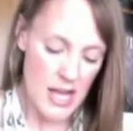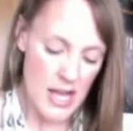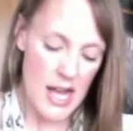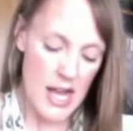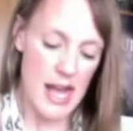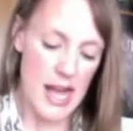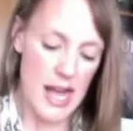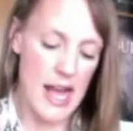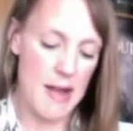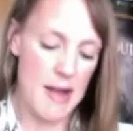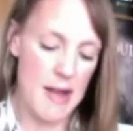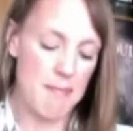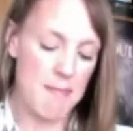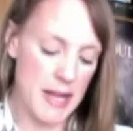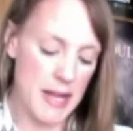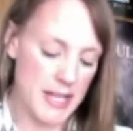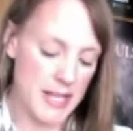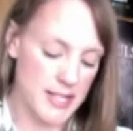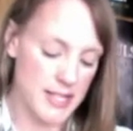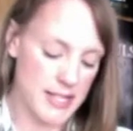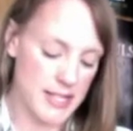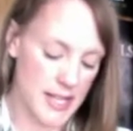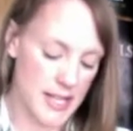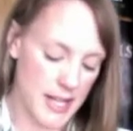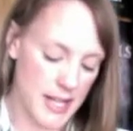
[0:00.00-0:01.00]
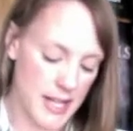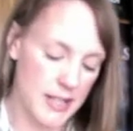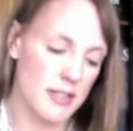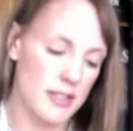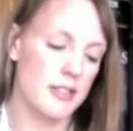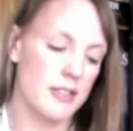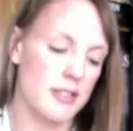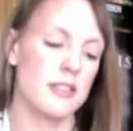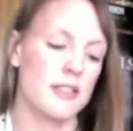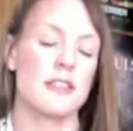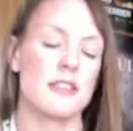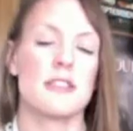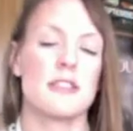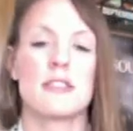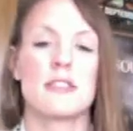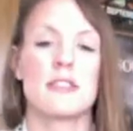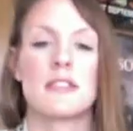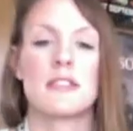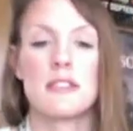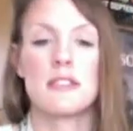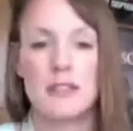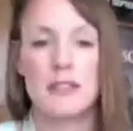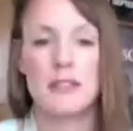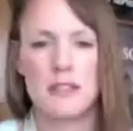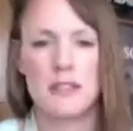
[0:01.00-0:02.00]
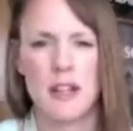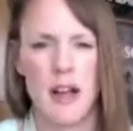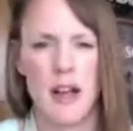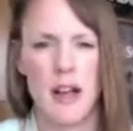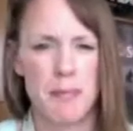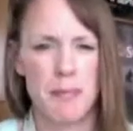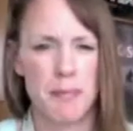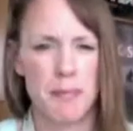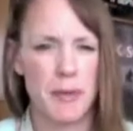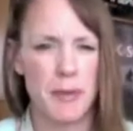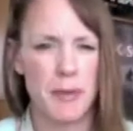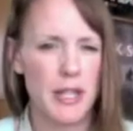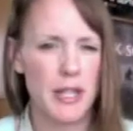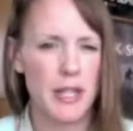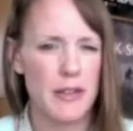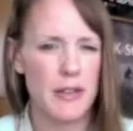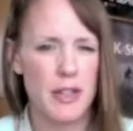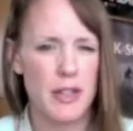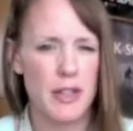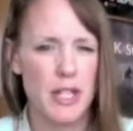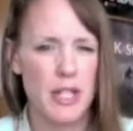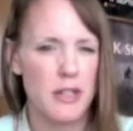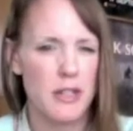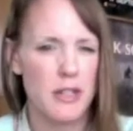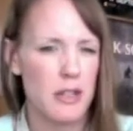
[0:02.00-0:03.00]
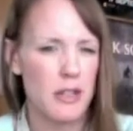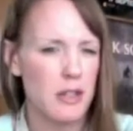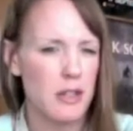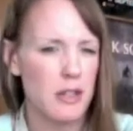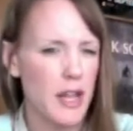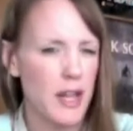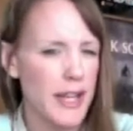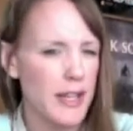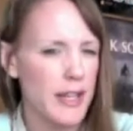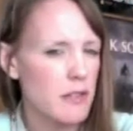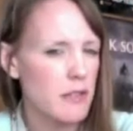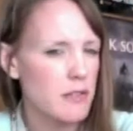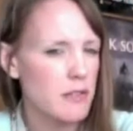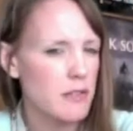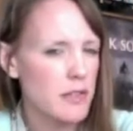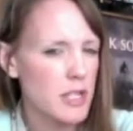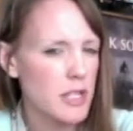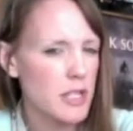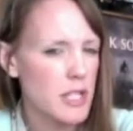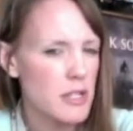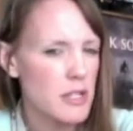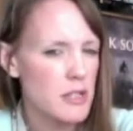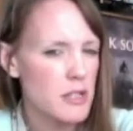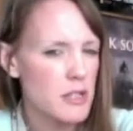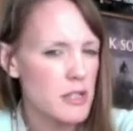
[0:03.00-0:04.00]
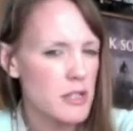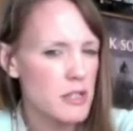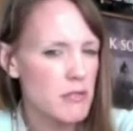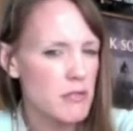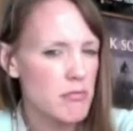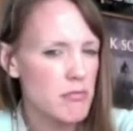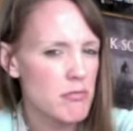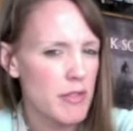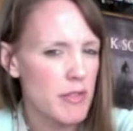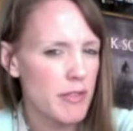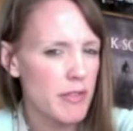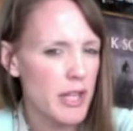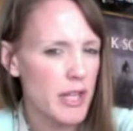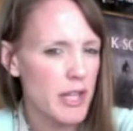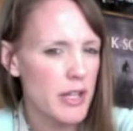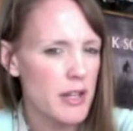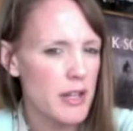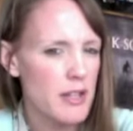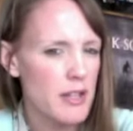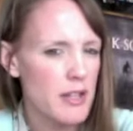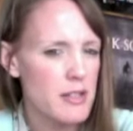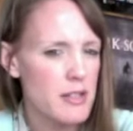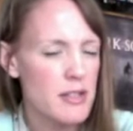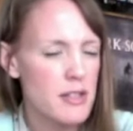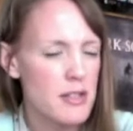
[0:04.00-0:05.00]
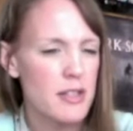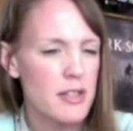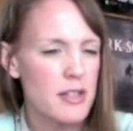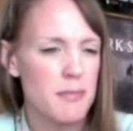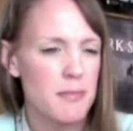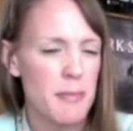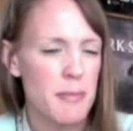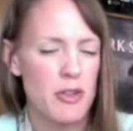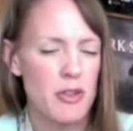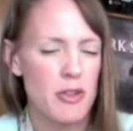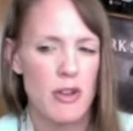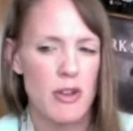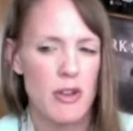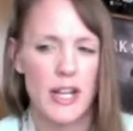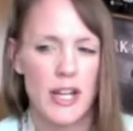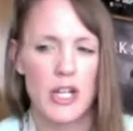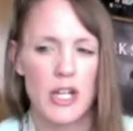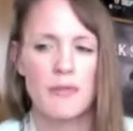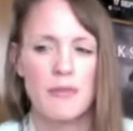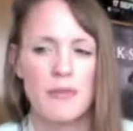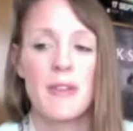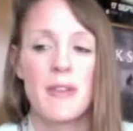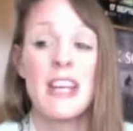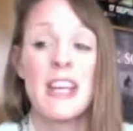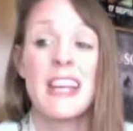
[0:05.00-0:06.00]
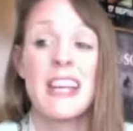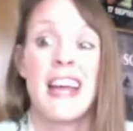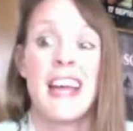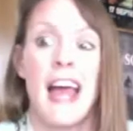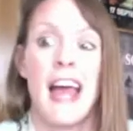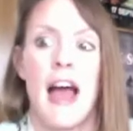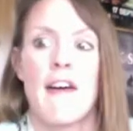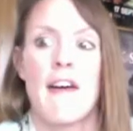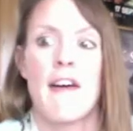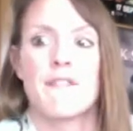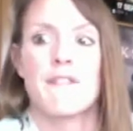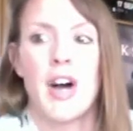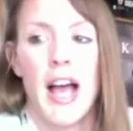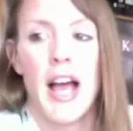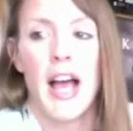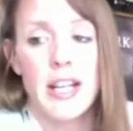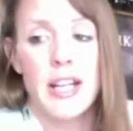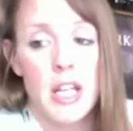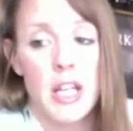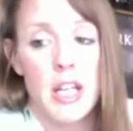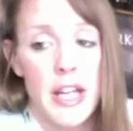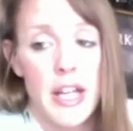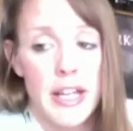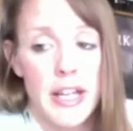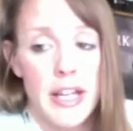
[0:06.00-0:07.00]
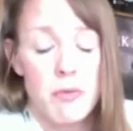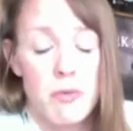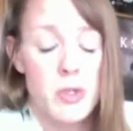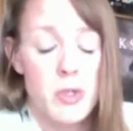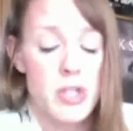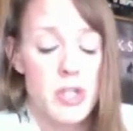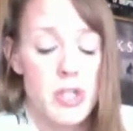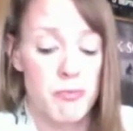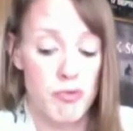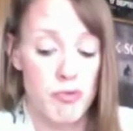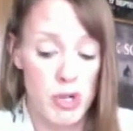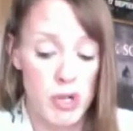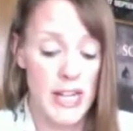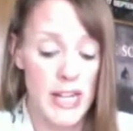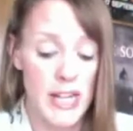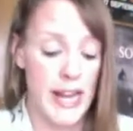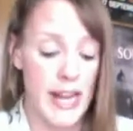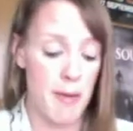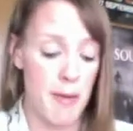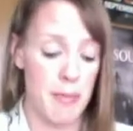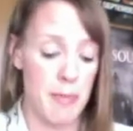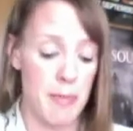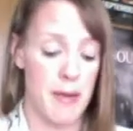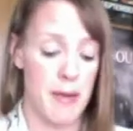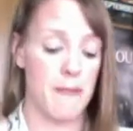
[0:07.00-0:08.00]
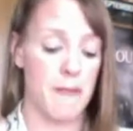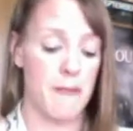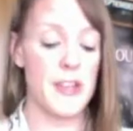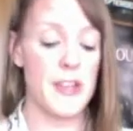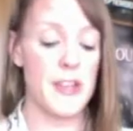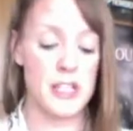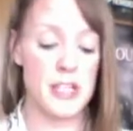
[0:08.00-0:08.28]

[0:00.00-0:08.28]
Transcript: Menacer, I believe you need the light gun for this. Is that right, guys? Mega Drive light gun. And finally, which I'm really happy at,